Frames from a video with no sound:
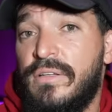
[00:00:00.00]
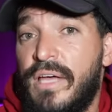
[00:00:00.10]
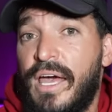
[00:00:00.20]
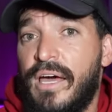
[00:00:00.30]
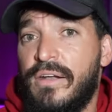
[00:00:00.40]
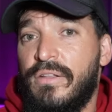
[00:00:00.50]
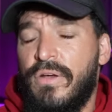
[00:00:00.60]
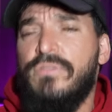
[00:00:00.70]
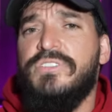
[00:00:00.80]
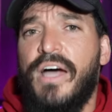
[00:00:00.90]
And
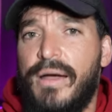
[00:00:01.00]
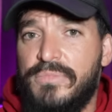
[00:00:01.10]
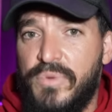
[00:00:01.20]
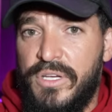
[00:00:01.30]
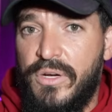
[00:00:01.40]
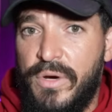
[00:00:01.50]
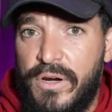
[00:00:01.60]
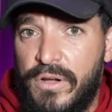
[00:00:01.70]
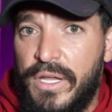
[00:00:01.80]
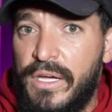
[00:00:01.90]
those times where he quit
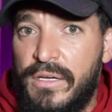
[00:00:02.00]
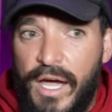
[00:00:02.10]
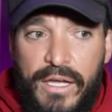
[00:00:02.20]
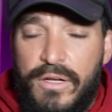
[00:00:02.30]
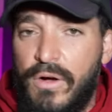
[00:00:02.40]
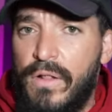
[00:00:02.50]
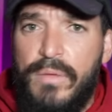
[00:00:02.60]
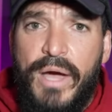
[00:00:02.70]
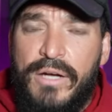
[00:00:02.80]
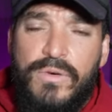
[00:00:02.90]
early, I could go all the
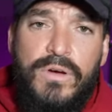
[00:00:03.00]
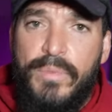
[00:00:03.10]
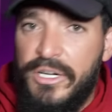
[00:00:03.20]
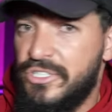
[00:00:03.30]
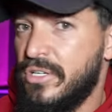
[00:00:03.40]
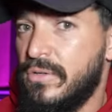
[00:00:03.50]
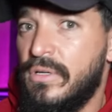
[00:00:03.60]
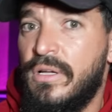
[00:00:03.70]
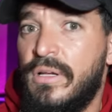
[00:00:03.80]
way back to Hoi Ba Chu,